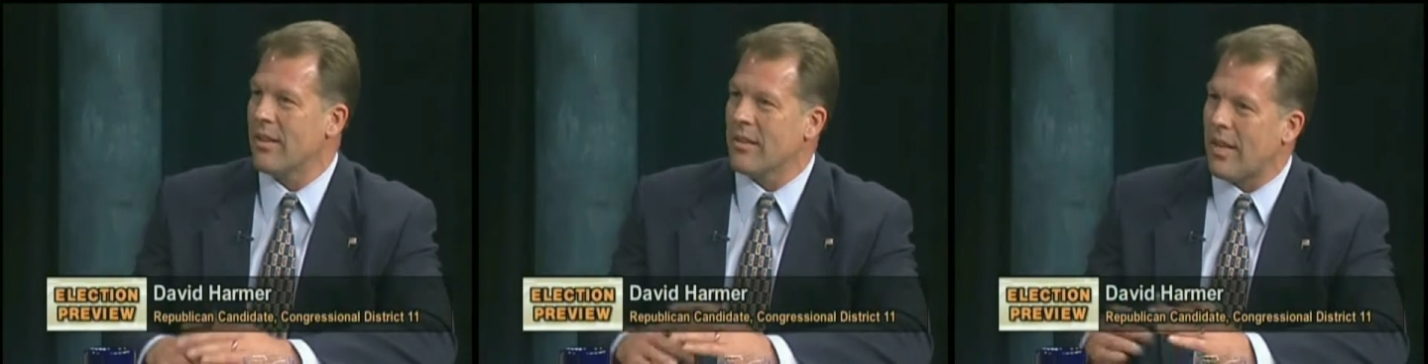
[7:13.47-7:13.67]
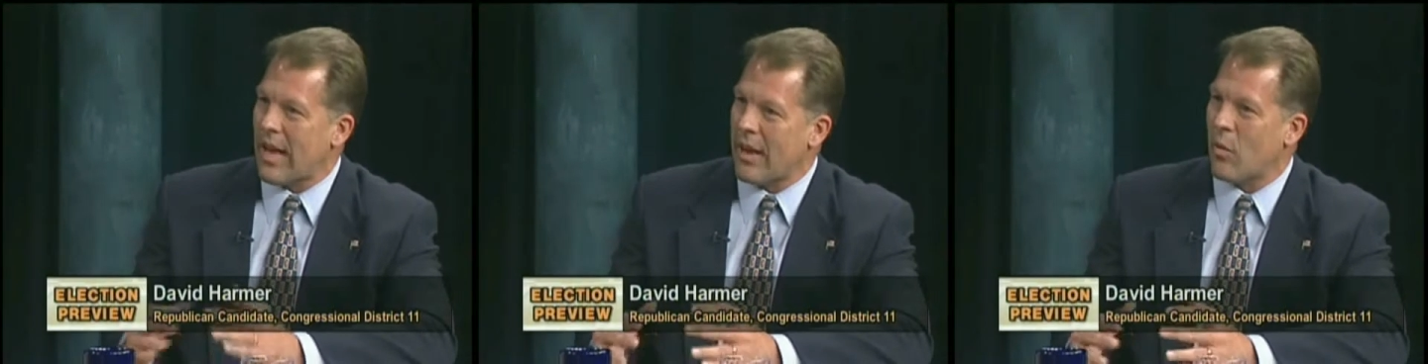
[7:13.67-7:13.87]

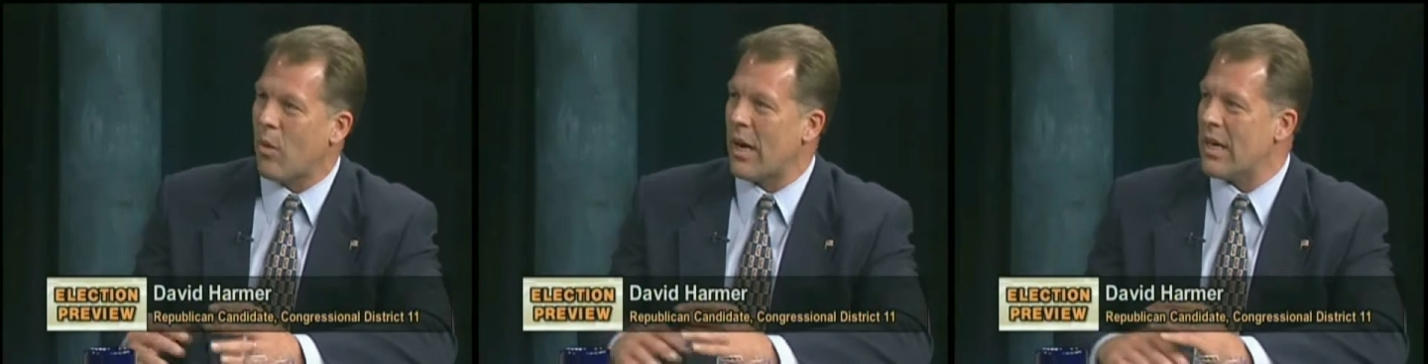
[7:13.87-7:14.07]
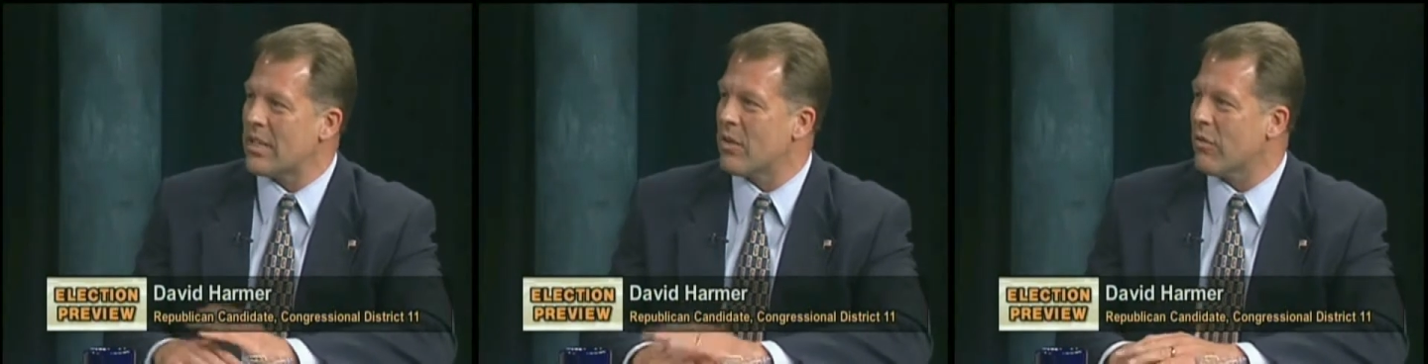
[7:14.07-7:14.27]

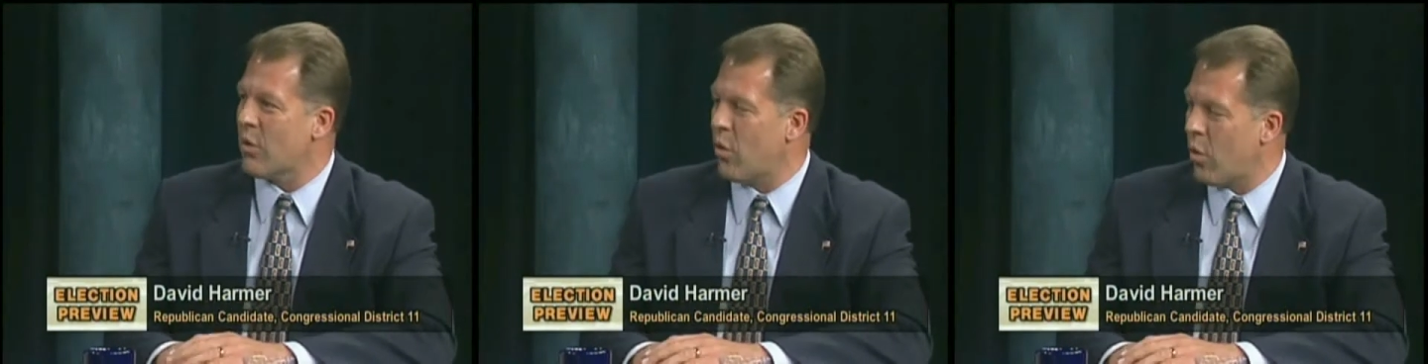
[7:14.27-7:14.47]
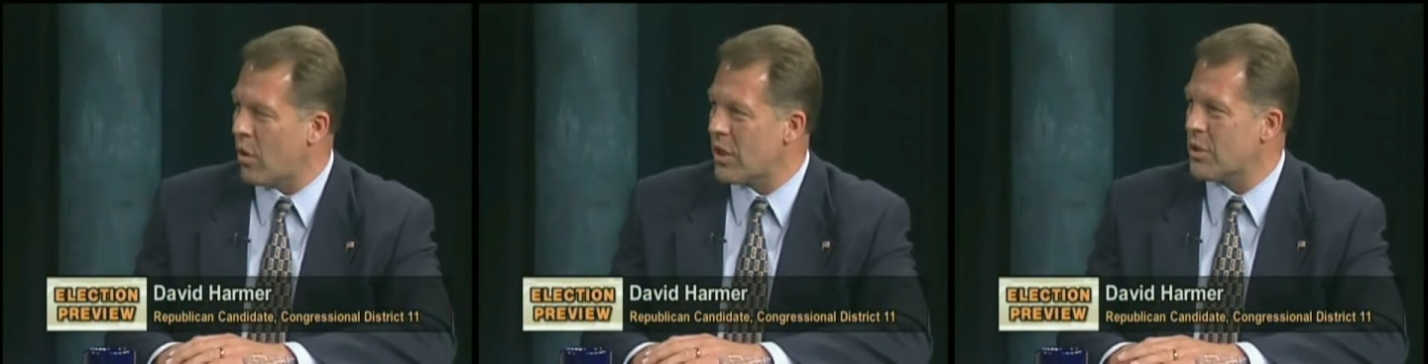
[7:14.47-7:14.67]
Likewise, of
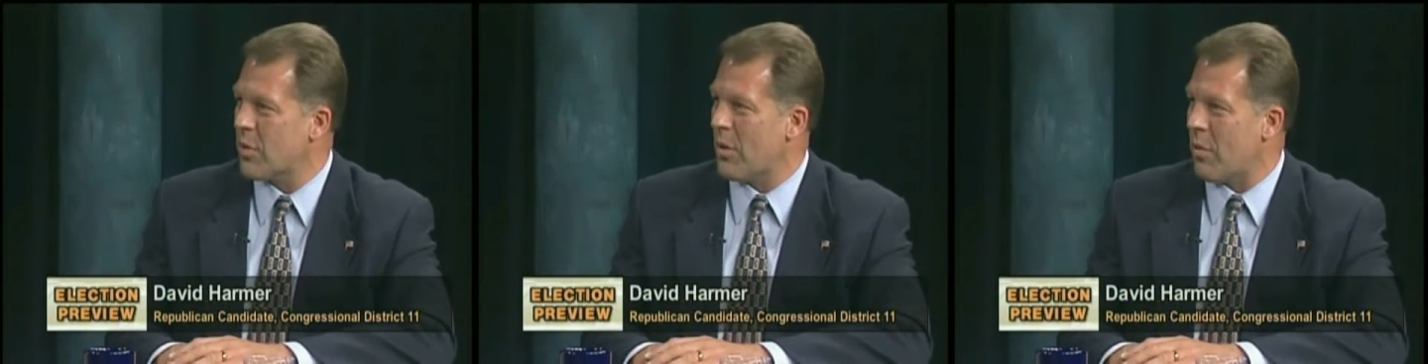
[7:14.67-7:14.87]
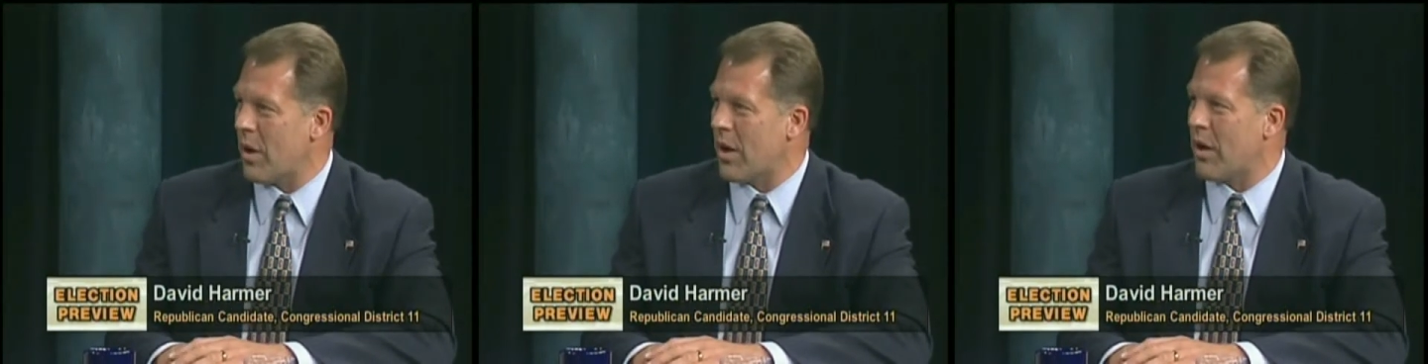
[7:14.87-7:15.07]
course
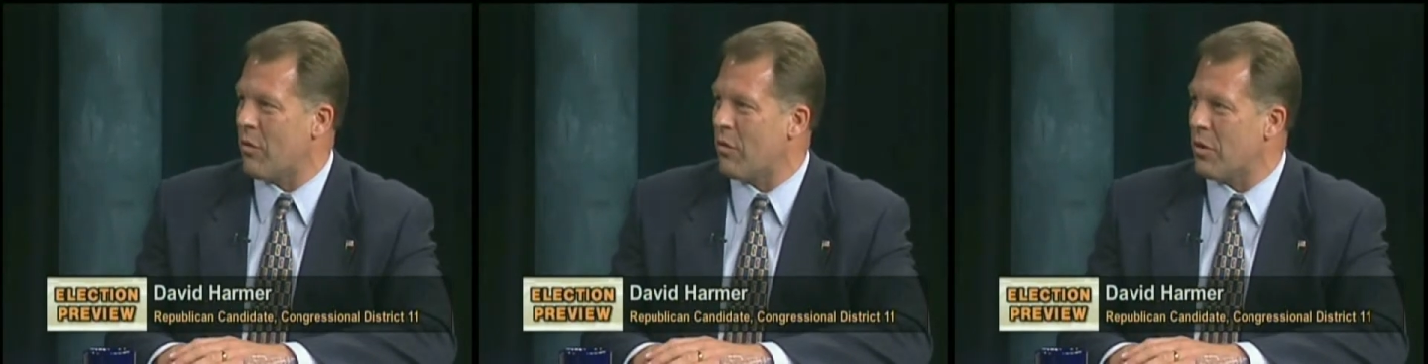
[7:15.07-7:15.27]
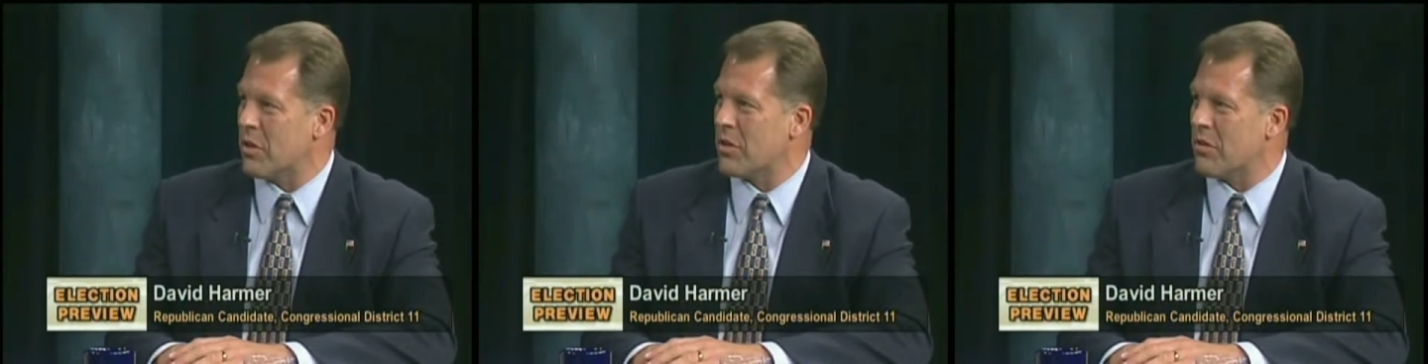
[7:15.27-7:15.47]
we want our
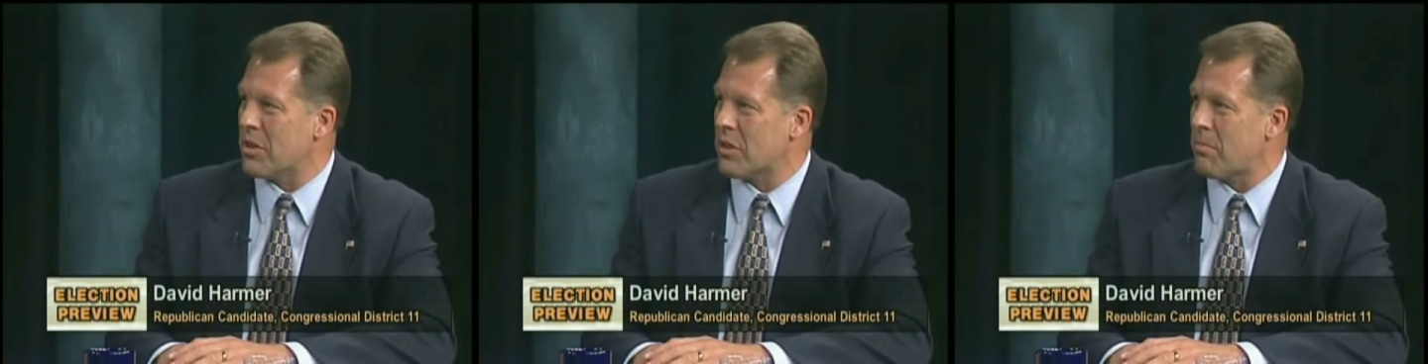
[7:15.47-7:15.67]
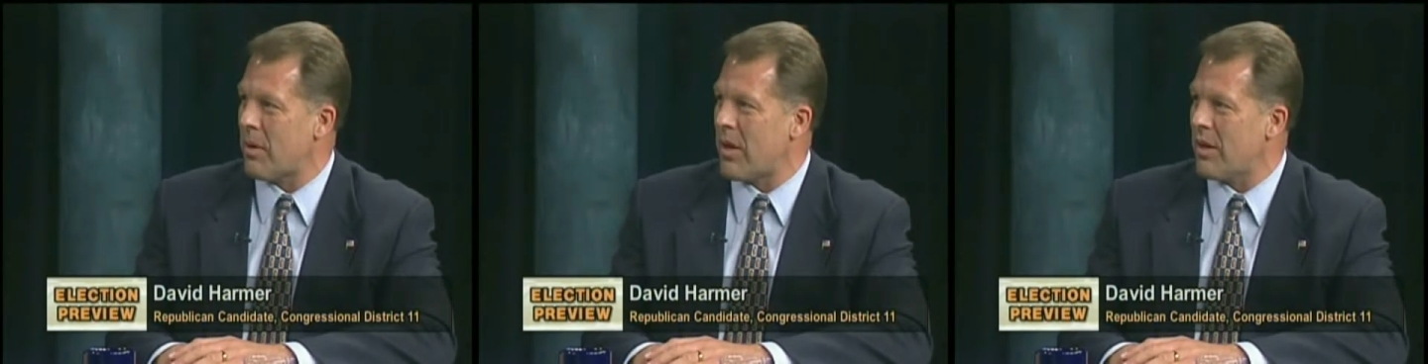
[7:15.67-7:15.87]
first
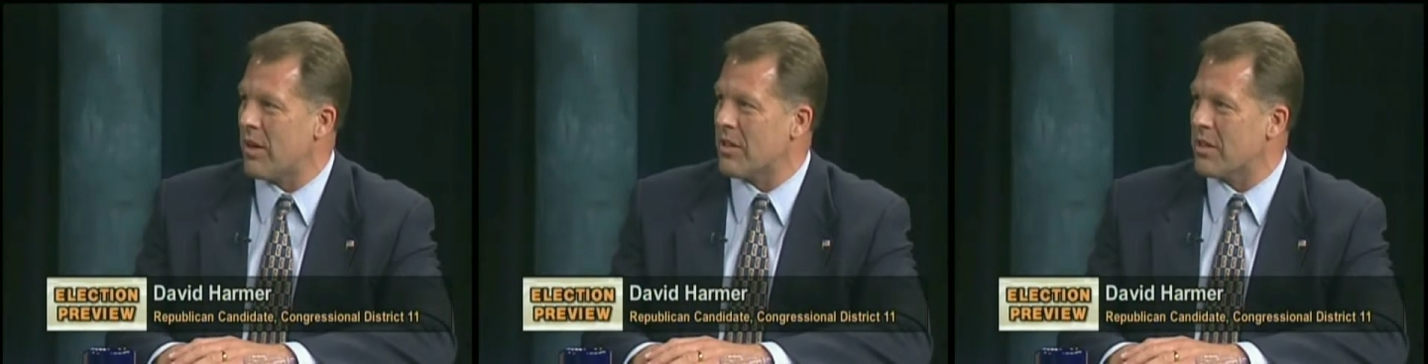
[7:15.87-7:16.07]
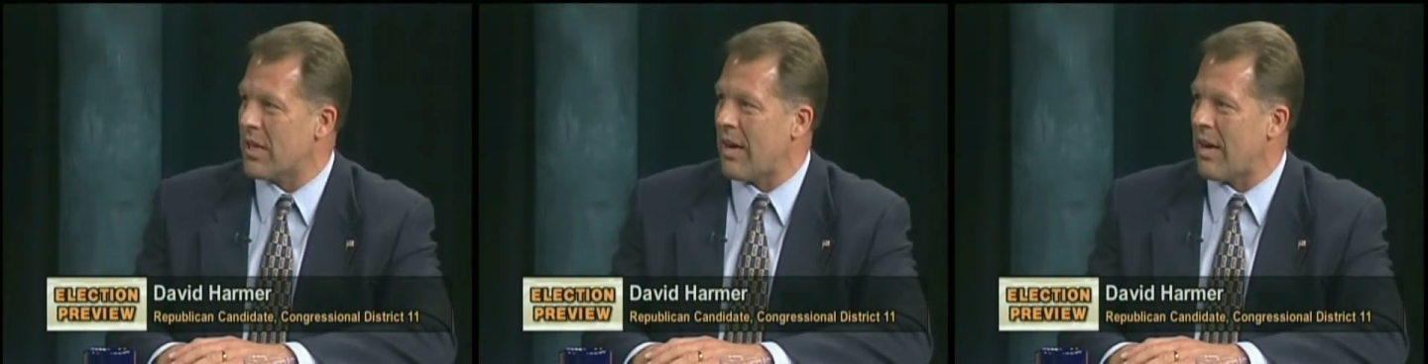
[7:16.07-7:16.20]
responders